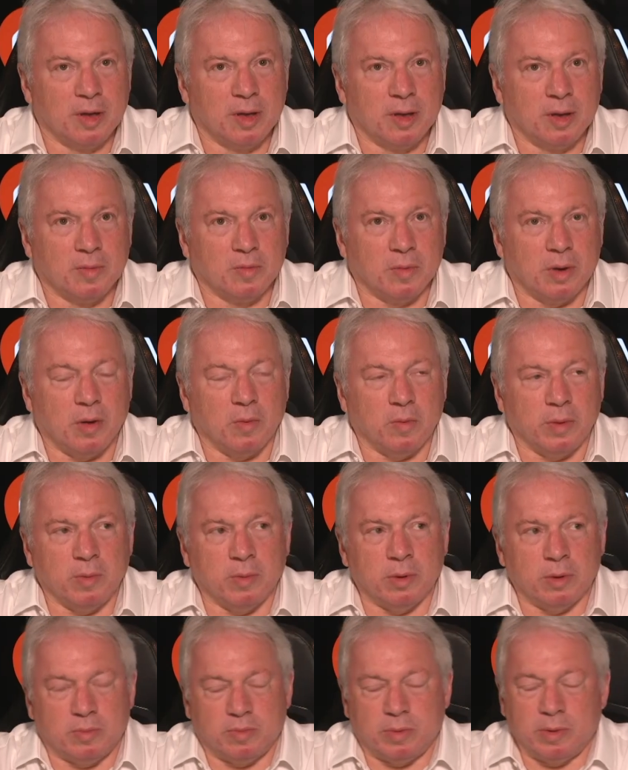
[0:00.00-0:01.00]
Well, we
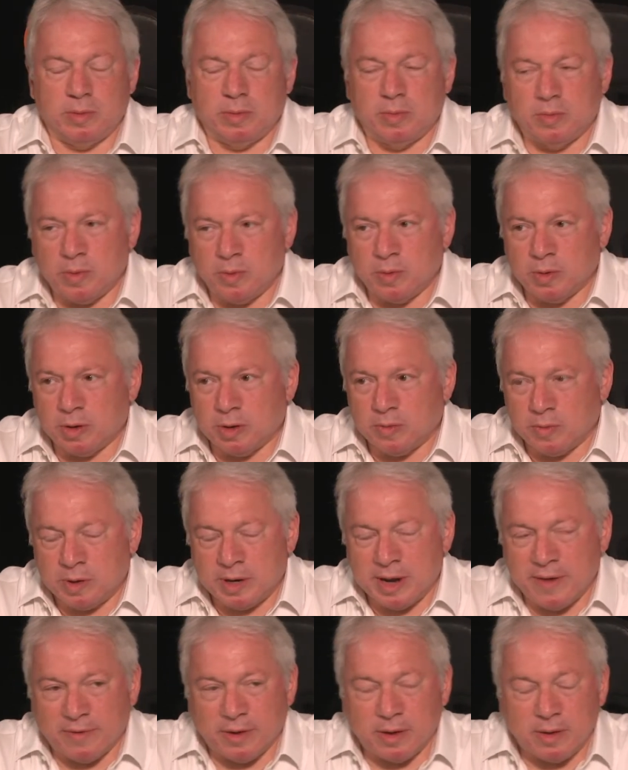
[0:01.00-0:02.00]
would
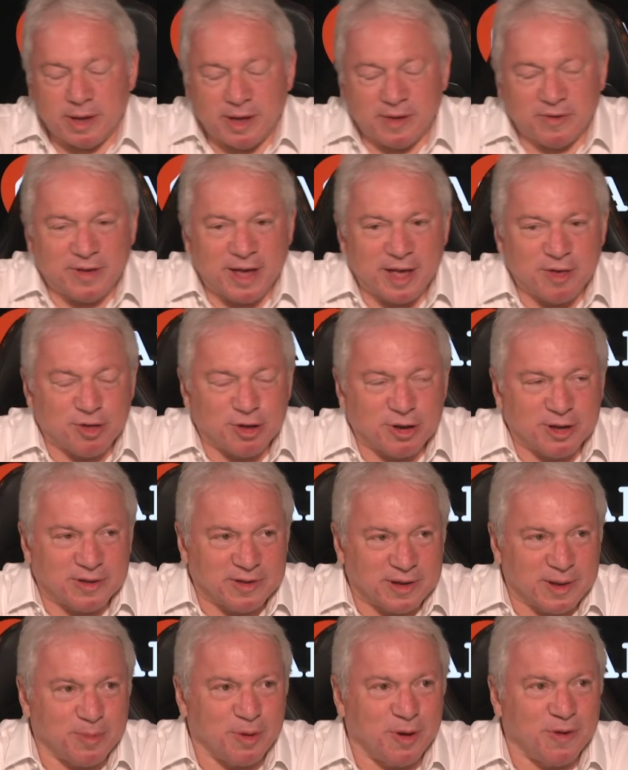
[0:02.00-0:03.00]
never intentionally
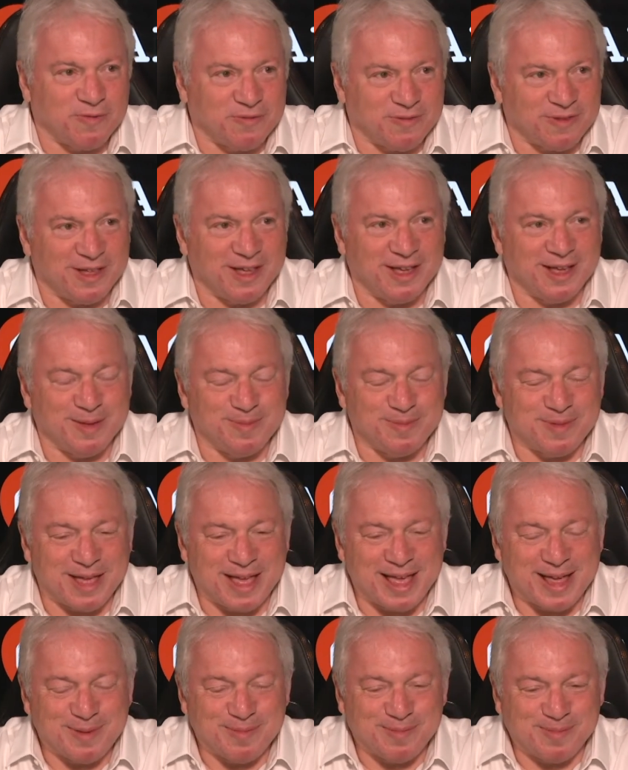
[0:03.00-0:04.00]
tip off
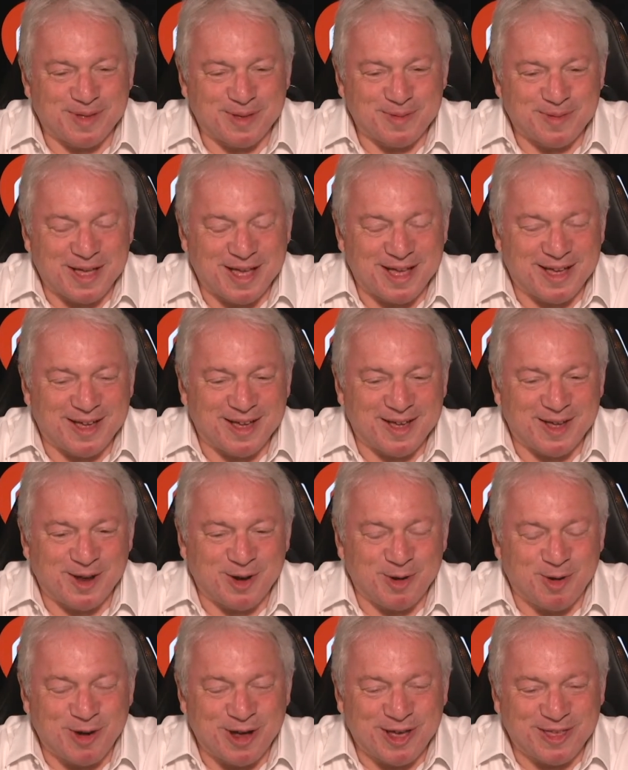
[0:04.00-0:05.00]
a
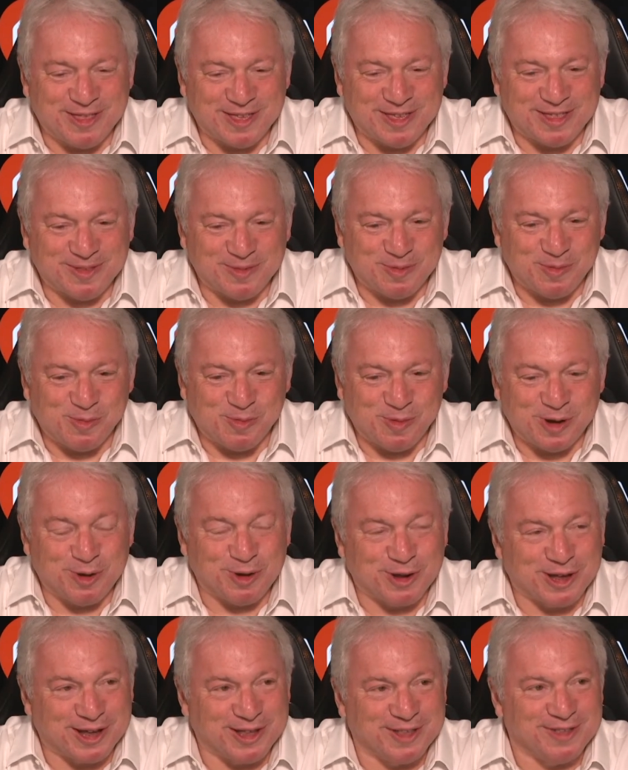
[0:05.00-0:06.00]
lawyer that we're
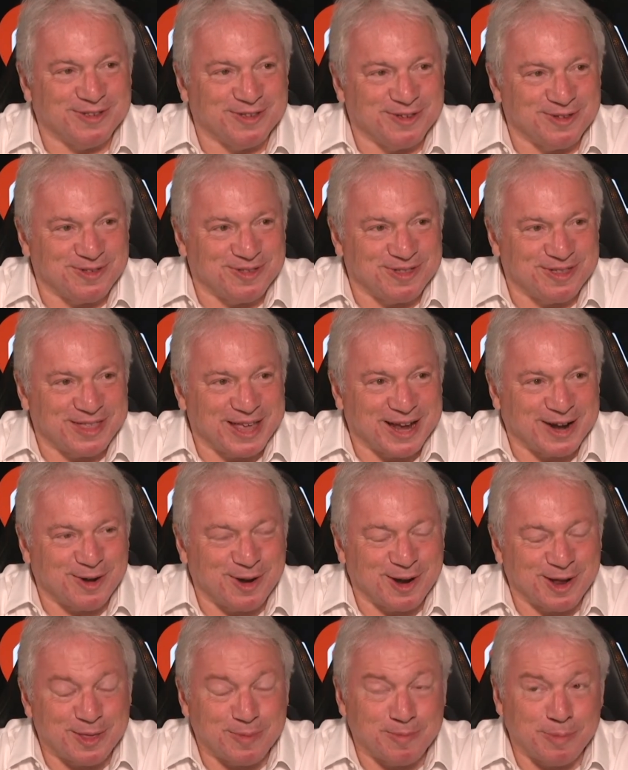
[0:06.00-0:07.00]
looking into their
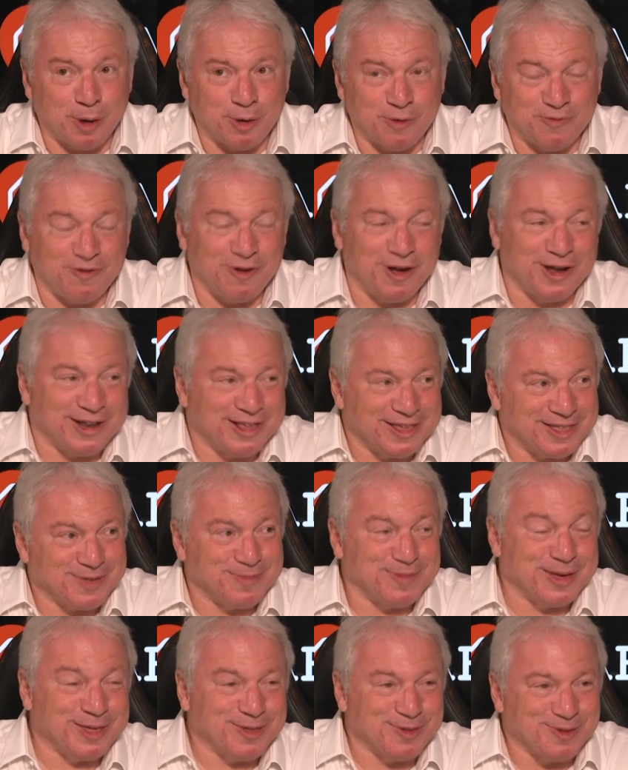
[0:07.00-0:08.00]
client's bona fides to
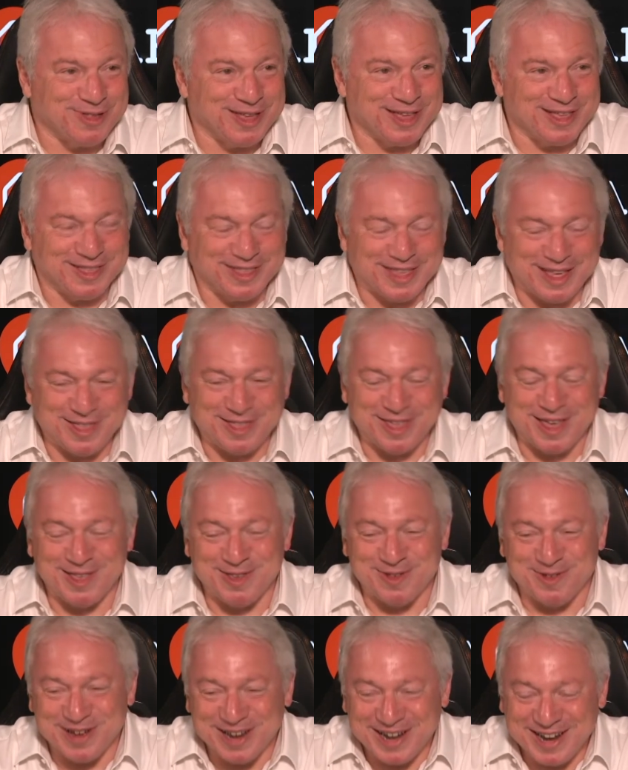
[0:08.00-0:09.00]
make sure they're
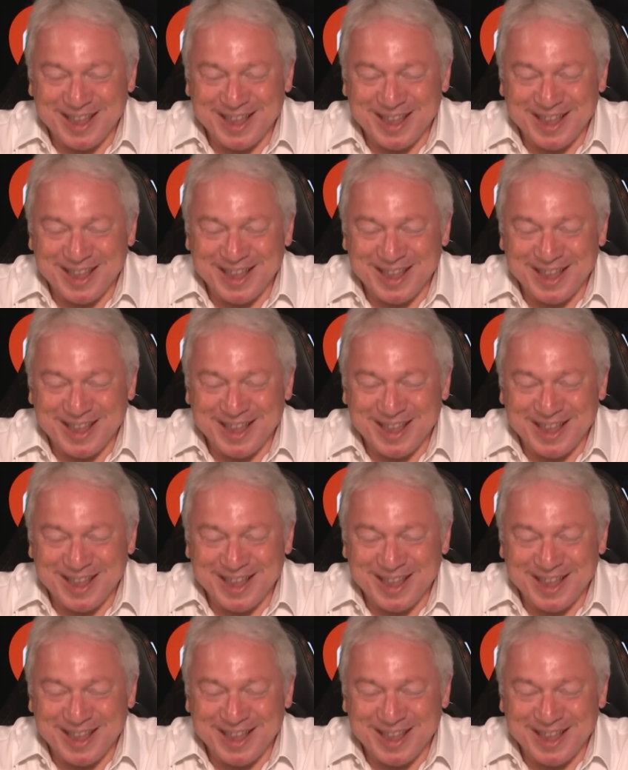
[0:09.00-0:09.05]
genuine.